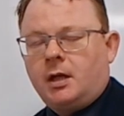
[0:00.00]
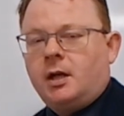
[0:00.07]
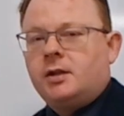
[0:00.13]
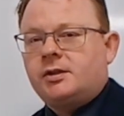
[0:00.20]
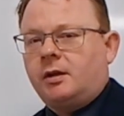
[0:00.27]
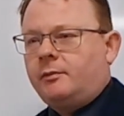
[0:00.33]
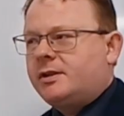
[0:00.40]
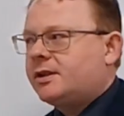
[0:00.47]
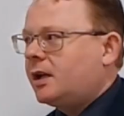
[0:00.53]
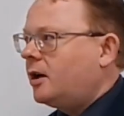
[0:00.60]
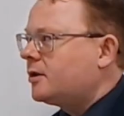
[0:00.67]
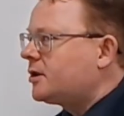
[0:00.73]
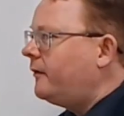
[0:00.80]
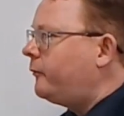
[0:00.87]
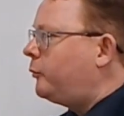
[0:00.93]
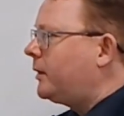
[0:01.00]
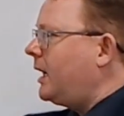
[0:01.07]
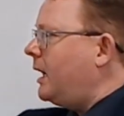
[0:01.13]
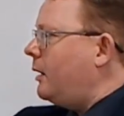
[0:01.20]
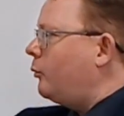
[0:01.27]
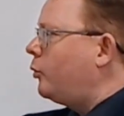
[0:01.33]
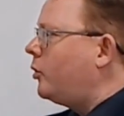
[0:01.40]
So we start off, we
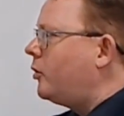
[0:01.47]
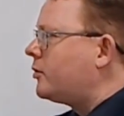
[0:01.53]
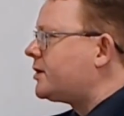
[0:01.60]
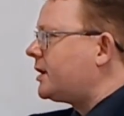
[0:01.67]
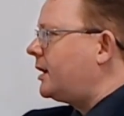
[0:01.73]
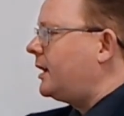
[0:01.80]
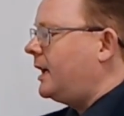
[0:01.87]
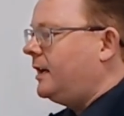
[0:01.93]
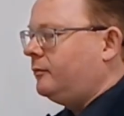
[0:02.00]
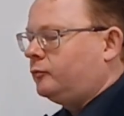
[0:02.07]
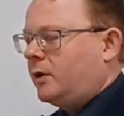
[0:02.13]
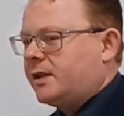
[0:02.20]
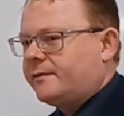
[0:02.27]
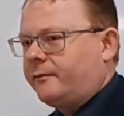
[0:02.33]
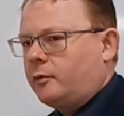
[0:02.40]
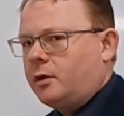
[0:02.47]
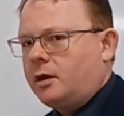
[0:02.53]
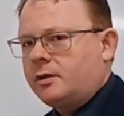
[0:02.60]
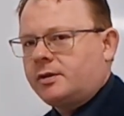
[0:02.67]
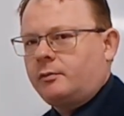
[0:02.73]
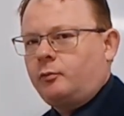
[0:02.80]
get water in reservoirs